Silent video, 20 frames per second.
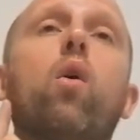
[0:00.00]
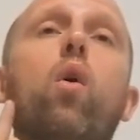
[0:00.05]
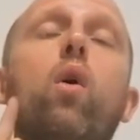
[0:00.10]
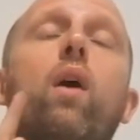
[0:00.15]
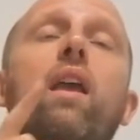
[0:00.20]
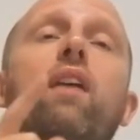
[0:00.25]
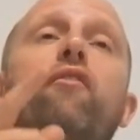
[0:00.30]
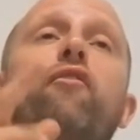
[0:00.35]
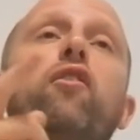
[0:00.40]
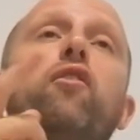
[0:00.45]

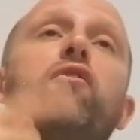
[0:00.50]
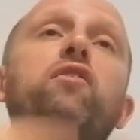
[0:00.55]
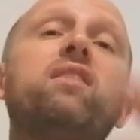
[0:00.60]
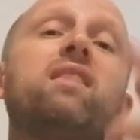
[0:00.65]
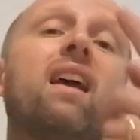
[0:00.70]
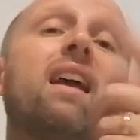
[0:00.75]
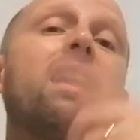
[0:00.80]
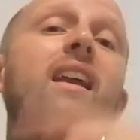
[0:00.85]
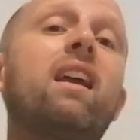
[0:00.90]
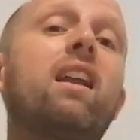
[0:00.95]
or if you've
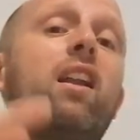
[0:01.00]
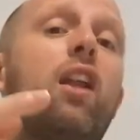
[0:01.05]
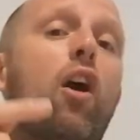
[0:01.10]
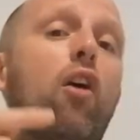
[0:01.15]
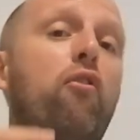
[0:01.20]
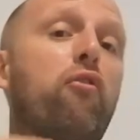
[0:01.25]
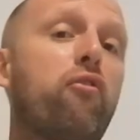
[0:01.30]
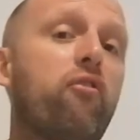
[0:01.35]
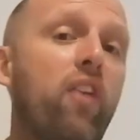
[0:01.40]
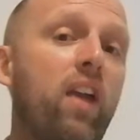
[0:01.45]
taken
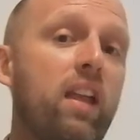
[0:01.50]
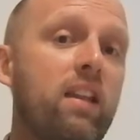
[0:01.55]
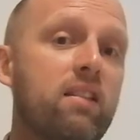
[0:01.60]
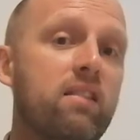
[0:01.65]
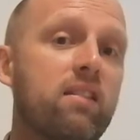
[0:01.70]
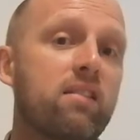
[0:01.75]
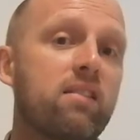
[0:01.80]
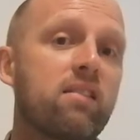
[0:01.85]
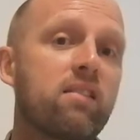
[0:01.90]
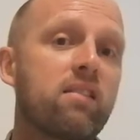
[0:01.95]

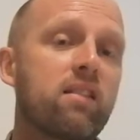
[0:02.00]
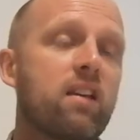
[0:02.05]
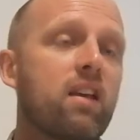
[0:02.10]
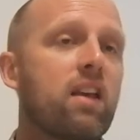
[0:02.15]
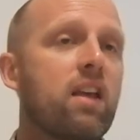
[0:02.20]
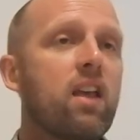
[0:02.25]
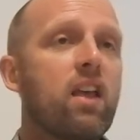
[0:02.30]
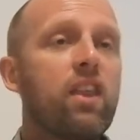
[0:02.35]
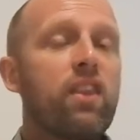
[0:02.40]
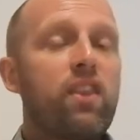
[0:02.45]
offense,
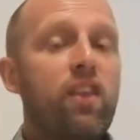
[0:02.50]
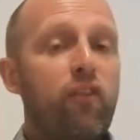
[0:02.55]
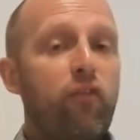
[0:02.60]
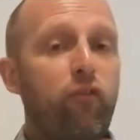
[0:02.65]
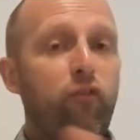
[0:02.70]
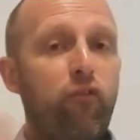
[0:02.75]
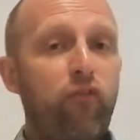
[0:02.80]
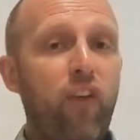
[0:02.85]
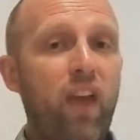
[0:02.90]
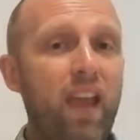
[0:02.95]
the
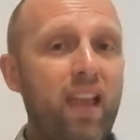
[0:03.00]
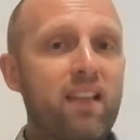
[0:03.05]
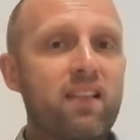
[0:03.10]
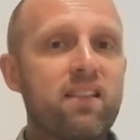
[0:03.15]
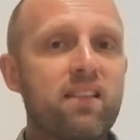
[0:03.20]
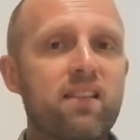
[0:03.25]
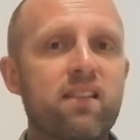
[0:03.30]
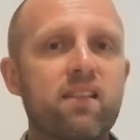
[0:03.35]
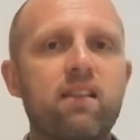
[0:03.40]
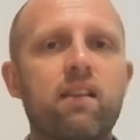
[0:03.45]

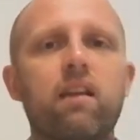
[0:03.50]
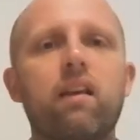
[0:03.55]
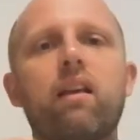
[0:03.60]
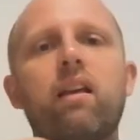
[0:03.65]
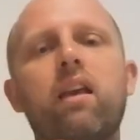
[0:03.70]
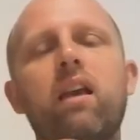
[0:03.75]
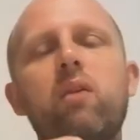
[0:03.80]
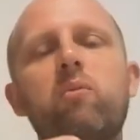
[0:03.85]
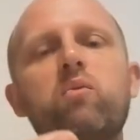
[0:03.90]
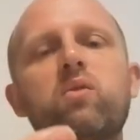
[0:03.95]
fence
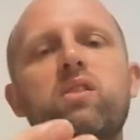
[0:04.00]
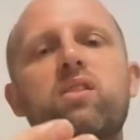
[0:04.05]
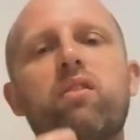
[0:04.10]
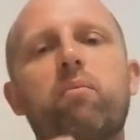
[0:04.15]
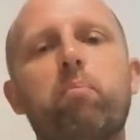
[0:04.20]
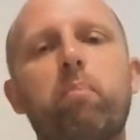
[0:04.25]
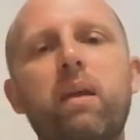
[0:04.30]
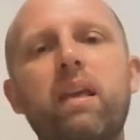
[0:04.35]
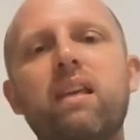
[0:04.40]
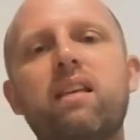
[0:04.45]
keeps
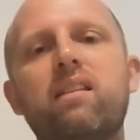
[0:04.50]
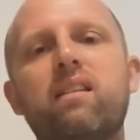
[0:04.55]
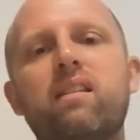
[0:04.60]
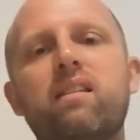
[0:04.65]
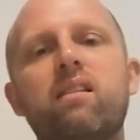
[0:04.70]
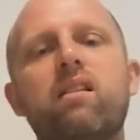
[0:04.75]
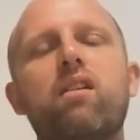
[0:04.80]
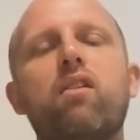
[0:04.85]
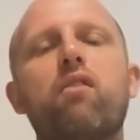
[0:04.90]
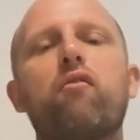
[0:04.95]
the
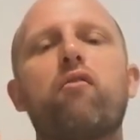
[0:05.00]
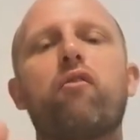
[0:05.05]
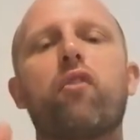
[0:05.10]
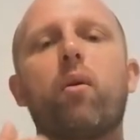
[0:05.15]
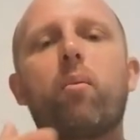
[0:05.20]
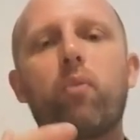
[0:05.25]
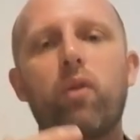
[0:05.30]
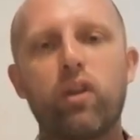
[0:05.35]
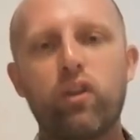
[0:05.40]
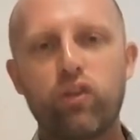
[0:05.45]
peace
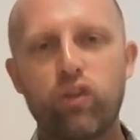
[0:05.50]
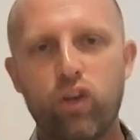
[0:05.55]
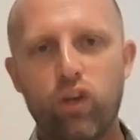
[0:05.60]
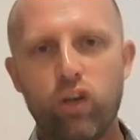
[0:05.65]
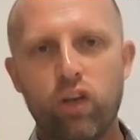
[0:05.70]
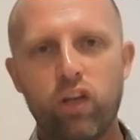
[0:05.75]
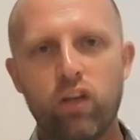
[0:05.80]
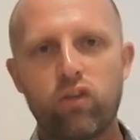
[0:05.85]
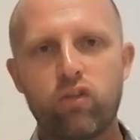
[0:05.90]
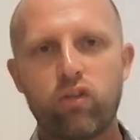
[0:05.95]
from
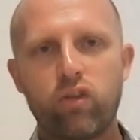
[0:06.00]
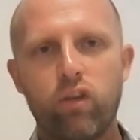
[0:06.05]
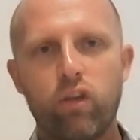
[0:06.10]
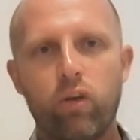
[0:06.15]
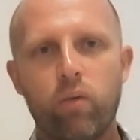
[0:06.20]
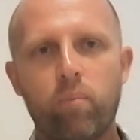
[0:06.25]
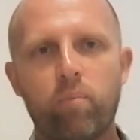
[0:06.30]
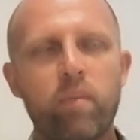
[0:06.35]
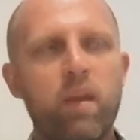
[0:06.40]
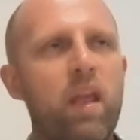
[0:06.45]
returning to
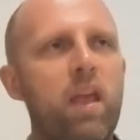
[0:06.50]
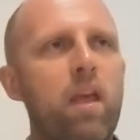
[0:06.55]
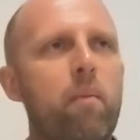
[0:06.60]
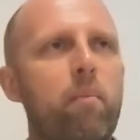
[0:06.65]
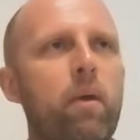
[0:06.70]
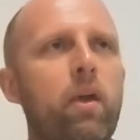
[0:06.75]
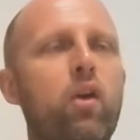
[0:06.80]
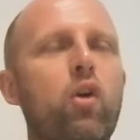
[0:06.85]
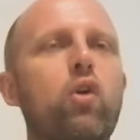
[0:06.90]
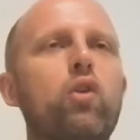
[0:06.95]
you
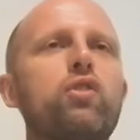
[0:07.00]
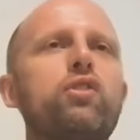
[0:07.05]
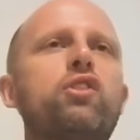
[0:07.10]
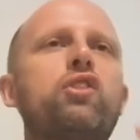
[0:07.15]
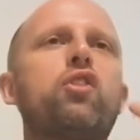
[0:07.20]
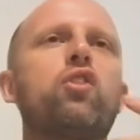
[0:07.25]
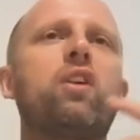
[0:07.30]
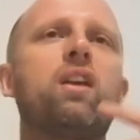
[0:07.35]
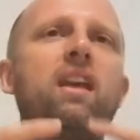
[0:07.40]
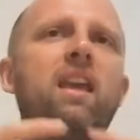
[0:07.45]

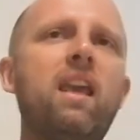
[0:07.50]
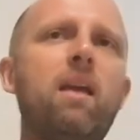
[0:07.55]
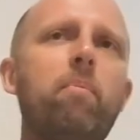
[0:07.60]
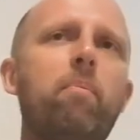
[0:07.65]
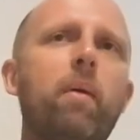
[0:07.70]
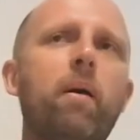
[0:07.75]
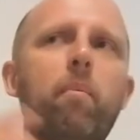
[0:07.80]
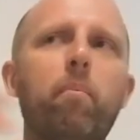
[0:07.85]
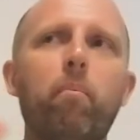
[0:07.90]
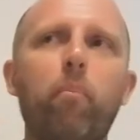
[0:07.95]
because you
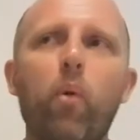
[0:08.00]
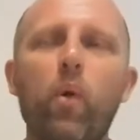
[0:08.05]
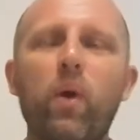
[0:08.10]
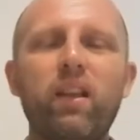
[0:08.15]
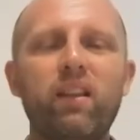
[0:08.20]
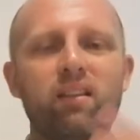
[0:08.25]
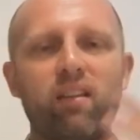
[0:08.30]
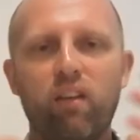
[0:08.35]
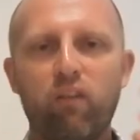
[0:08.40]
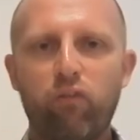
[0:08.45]
keep on
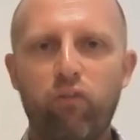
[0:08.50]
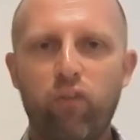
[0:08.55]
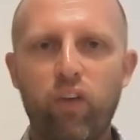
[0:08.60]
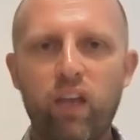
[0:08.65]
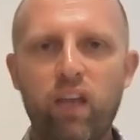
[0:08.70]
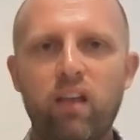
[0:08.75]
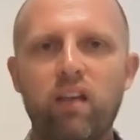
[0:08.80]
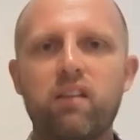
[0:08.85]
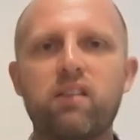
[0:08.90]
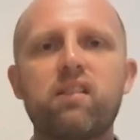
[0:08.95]
pointing
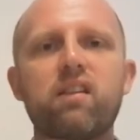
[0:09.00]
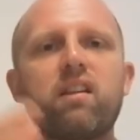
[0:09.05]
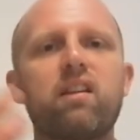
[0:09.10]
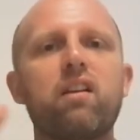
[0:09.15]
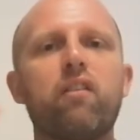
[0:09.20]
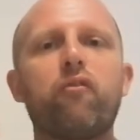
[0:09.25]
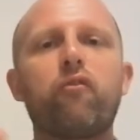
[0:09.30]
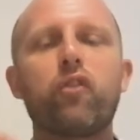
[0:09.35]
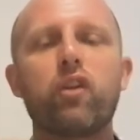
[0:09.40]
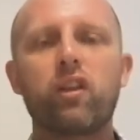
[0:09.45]
fingers in
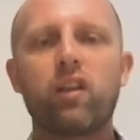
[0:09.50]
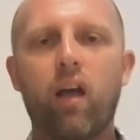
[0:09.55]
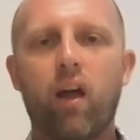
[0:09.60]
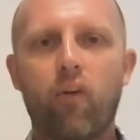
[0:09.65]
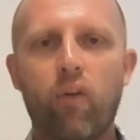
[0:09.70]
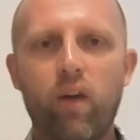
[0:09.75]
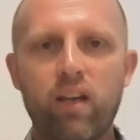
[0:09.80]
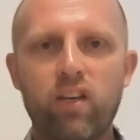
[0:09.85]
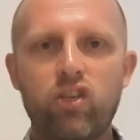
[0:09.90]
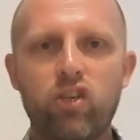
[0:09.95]
different
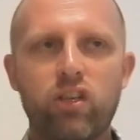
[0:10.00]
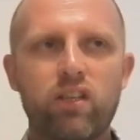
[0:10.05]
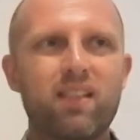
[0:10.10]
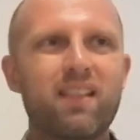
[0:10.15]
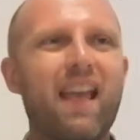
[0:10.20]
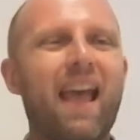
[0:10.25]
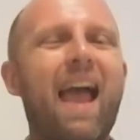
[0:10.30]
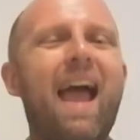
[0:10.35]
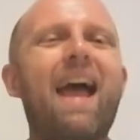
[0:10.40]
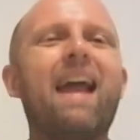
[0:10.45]

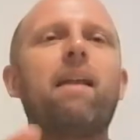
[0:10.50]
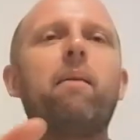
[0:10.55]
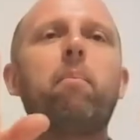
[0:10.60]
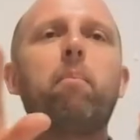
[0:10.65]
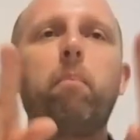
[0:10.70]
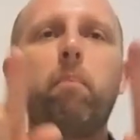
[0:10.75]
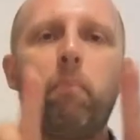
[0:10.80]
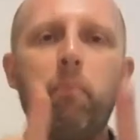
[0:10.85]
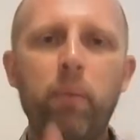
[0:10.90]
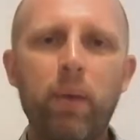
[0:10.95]
directions and
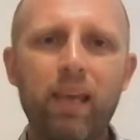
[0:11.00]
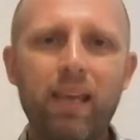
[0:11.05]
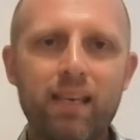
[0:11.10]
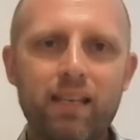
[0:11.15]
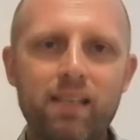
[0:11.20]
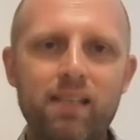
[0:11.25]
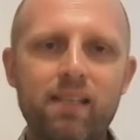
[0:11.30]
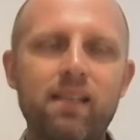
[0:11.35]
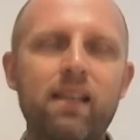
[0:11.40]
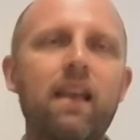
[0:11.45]

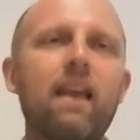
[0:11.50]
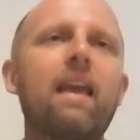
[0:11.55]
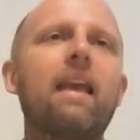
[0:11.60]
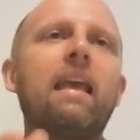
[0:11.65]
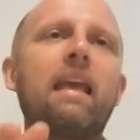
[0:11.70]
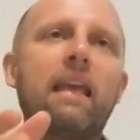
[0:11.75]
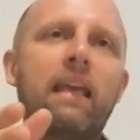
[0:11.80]
peace